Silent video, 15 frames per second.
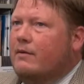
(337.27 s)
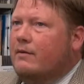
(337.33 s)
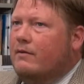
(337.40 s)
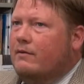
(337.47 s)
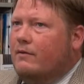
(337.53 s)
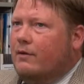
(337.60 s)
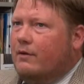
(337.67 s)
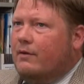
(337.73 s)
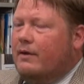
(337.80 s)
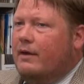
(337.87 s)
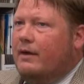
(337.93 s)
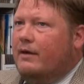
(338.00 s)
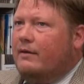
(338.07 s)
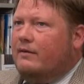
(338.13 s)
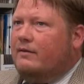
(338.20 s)
there
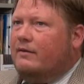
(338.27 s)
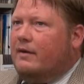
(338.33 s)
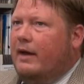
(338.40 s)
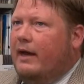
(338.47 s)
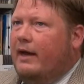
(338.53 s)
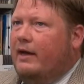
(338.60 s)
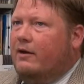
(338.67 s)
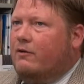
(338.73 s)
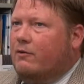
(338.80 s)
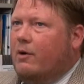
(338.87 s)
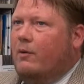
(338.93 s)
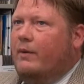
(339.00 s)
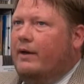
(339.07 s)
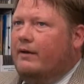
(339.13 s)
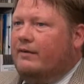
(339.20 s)
is a
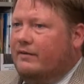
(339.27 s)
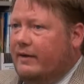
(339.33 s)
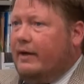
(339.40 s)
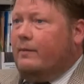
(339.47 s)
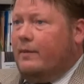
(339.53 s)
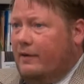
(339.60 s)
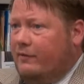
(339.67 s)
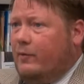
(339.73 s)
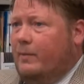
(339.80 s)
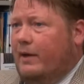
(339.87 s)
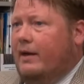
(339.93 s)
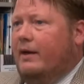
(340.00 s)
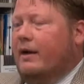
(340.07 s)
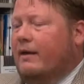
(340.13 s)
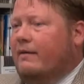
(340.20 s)
growing segment of opinion,